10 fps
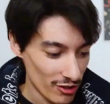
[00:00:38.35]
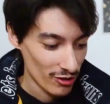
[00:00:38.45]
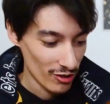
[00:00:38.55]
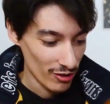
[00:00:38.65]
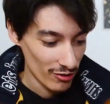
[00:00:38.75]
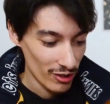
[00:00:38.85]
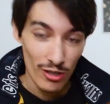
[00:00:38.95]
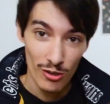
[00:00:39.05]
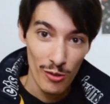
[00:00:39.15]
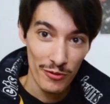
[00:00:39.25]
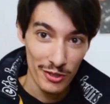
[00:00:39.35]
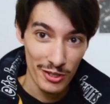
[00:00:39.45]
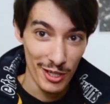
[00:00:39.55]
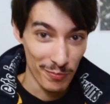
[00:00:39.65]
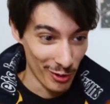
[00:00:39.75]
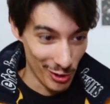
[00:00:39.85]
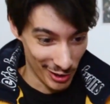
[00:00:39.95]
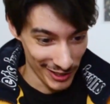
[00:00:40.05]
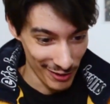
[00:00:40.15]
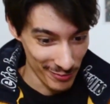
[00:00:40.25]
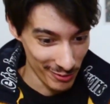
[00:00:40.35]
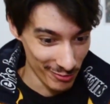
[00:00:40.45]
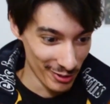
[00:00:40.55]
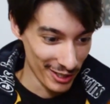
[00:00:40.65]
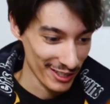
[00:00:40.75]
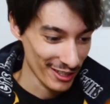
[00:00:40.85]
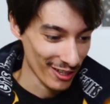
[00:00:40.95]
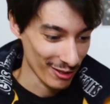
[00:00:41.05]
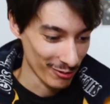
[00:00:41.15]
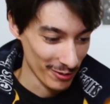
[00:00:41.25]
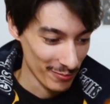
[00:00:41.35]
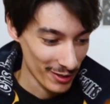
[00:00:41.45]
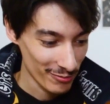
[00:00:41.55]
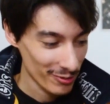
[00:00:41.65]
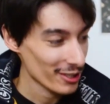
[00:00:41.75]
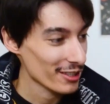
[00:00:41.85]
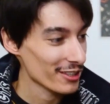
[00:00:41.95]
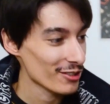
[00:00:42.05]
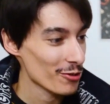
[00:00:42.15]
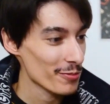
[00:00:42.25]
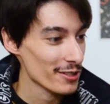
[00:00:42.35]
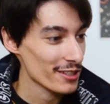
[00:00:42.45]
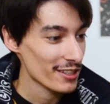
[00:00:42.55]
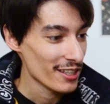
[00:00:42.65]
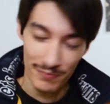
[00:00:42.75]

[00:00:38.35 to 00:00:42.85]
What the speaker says: So hopefully it's not broken. That would be really awkward. But we're gonna open it.